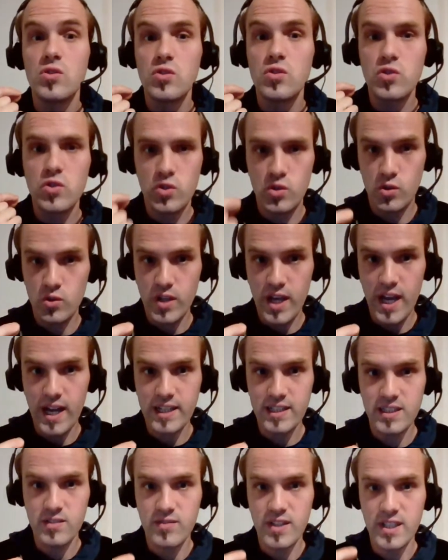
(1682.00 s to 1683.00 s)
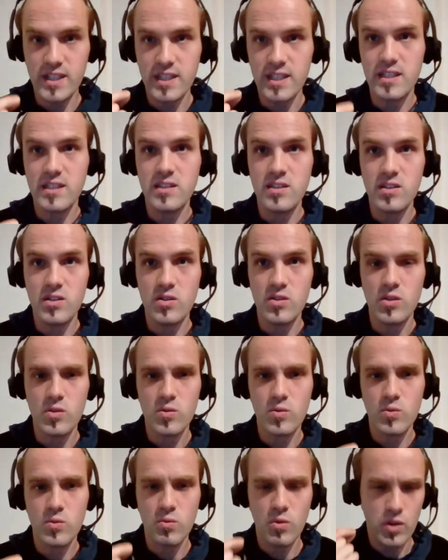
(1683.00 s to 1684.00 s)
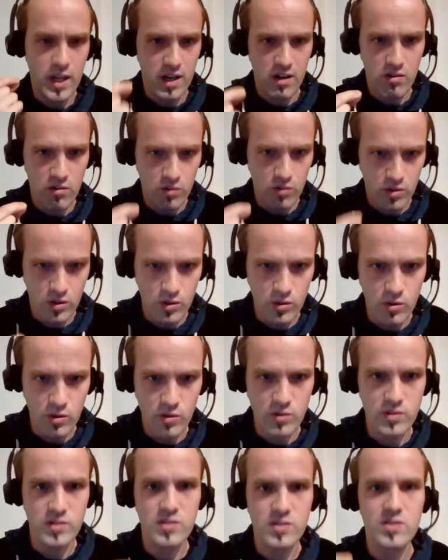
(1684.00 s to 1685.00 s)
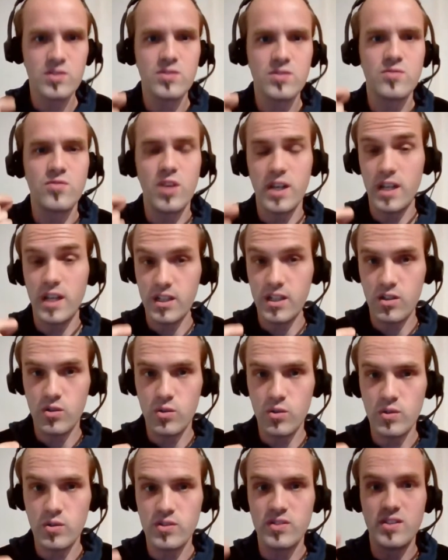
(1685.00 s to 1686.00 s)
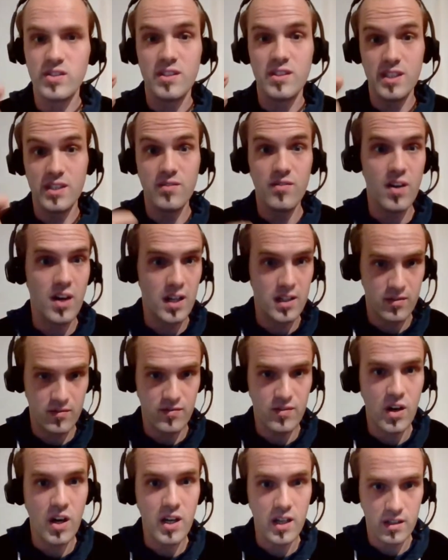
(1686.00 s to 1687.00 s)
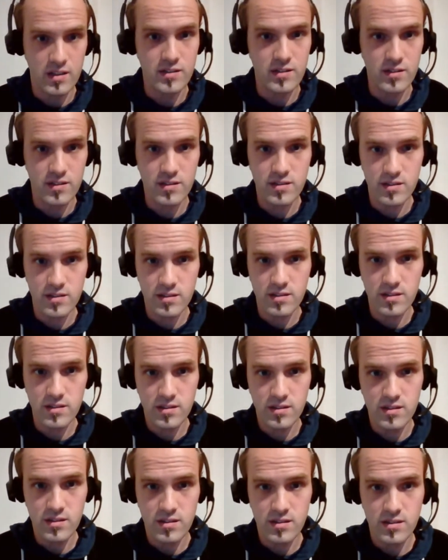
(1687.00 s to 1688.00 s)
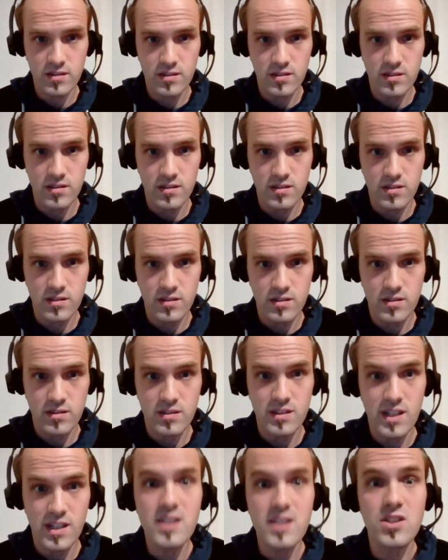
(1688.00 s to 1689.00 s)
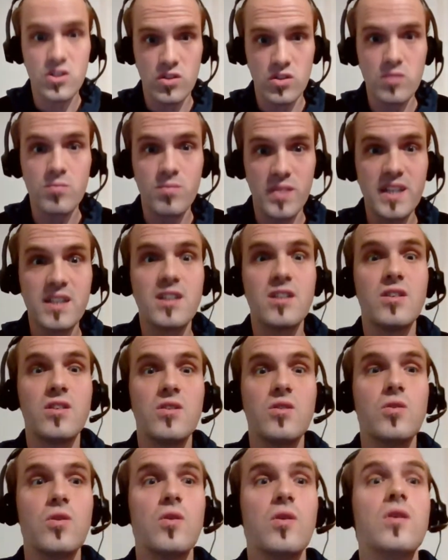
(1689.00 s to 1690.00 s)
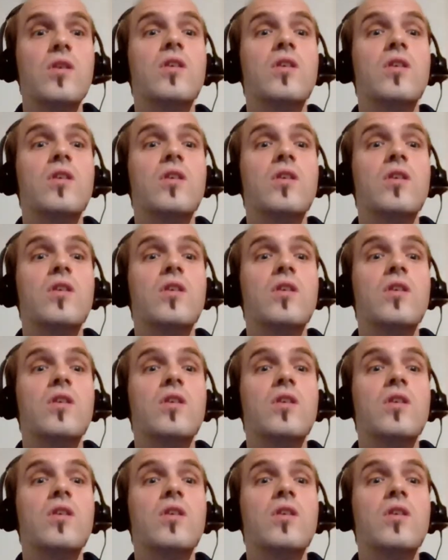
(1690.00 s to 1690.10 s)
should activate in you what Errol rightly calls, divine violence. It should make you